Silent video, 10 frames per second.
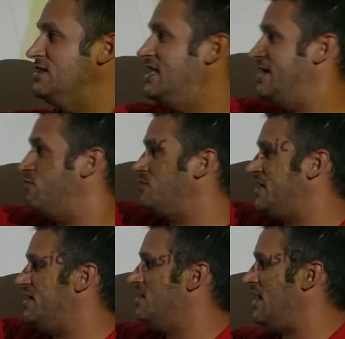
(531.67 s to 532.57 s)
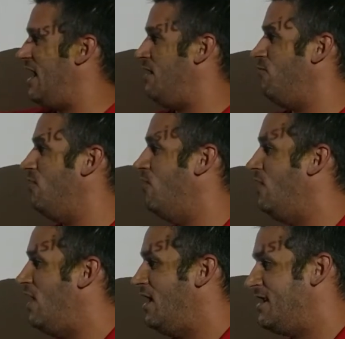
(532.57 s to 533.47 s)
labeled here. I will
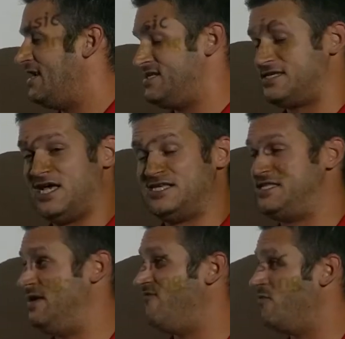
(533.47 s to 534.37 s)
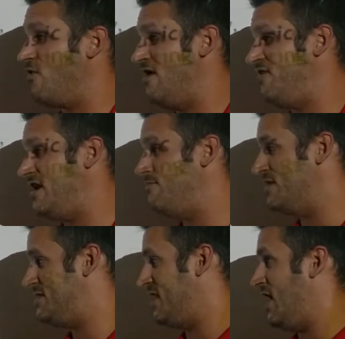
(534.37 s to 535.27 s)
not discuss them for brevity,
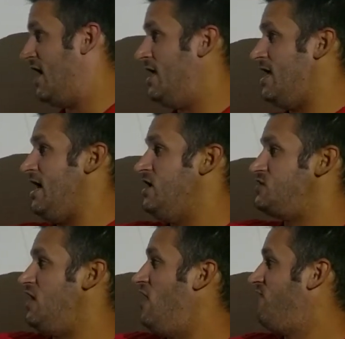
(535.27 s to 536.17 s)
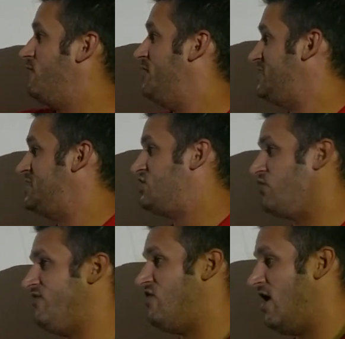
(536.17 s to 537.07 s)
but here's the Harvard Business
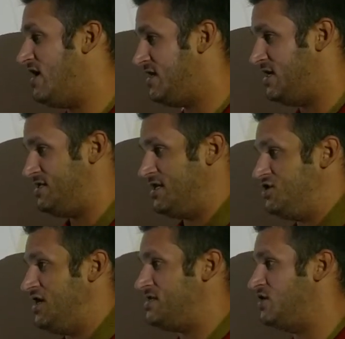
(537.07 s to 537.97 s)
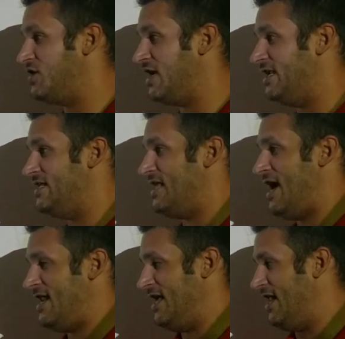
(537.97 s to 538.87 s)
Review. I suggest looking into
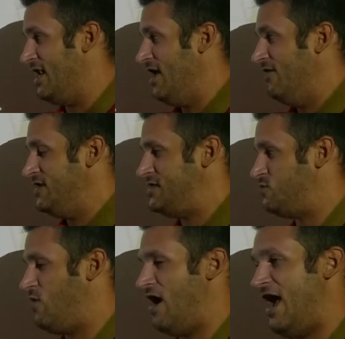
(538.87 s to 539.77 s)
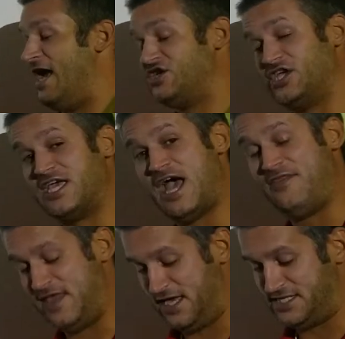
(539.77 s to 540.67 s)
that, and this is where I actually got
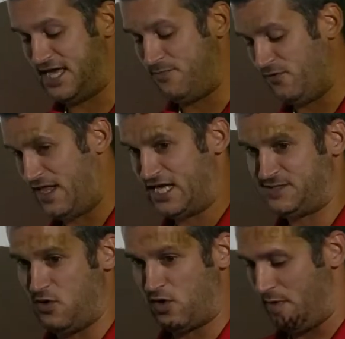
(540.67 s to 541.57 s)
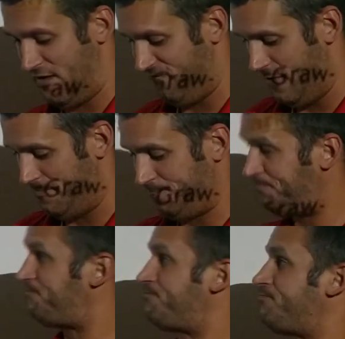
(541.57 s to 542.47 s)
the example that I spoke about from.
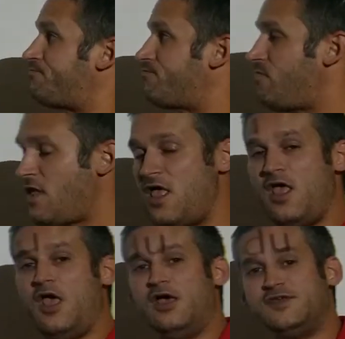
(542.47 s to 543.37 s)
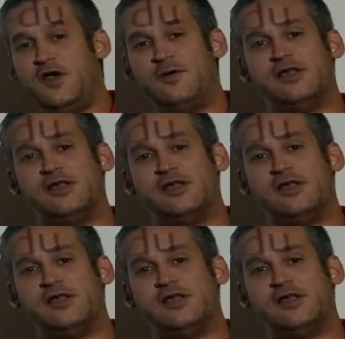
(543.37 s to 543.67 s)
So in